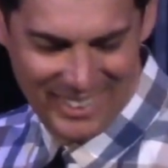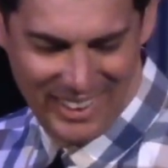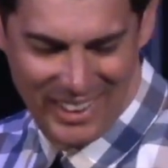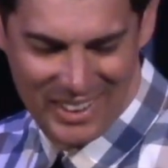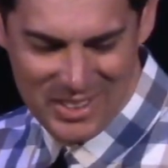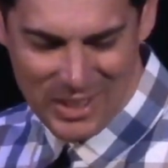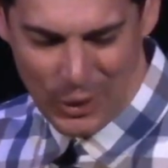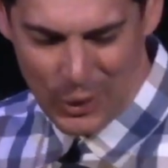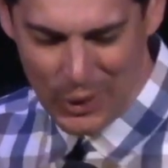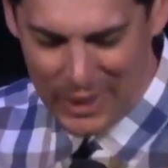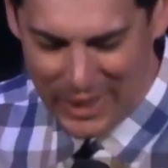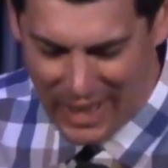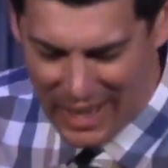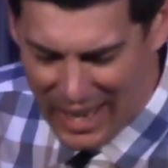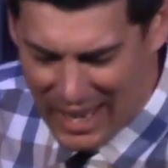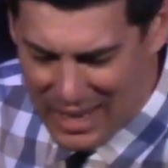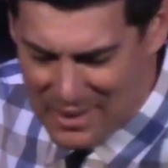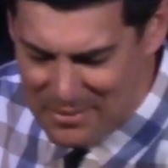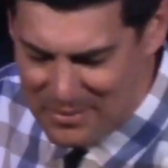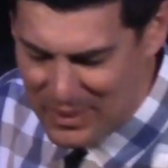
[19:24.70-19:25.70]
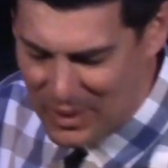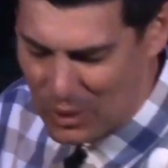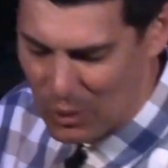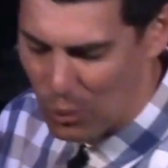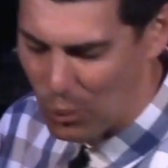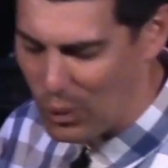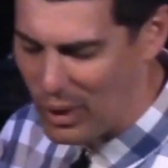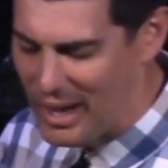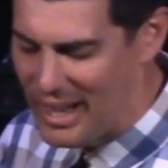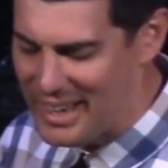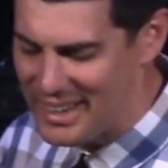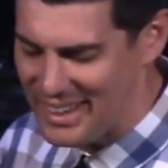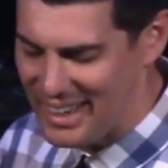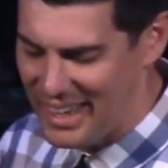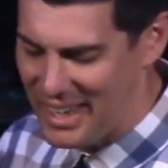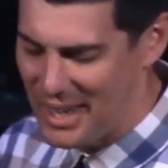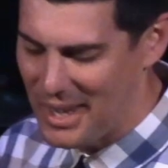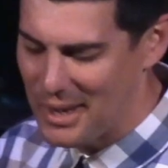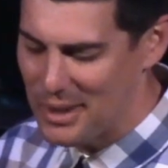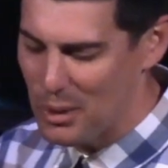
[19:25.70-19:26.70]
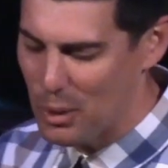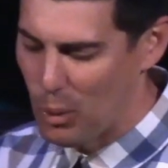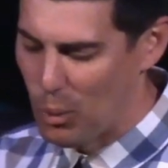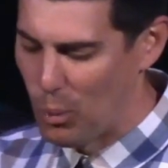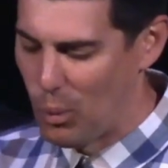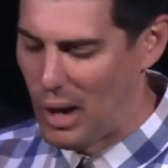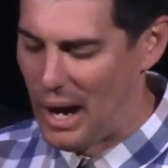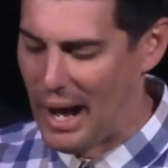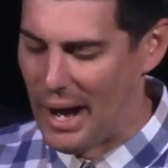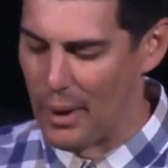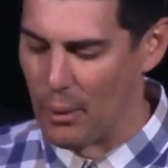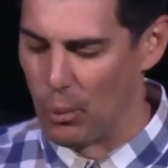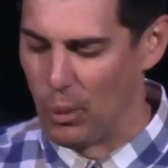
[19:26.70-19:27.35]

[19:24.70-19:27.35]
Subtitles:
So today, what and why?